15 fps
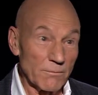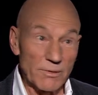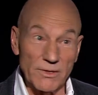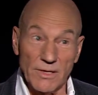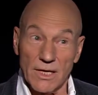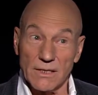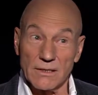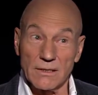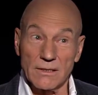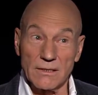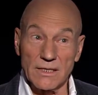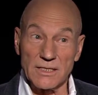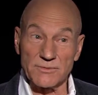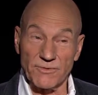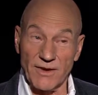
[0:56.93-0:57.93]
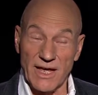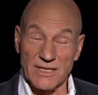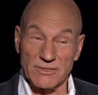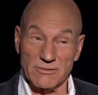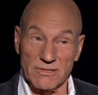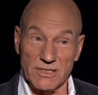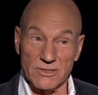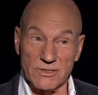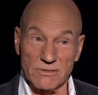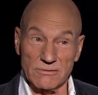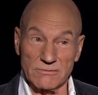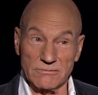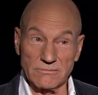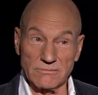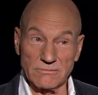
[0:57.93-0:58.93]
But then it's flattering
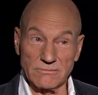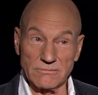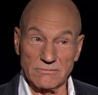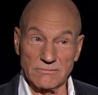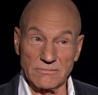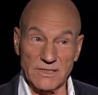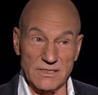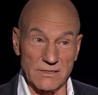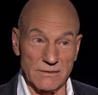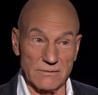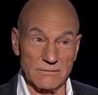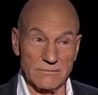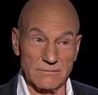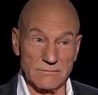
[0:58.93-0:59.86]
too, isn't it?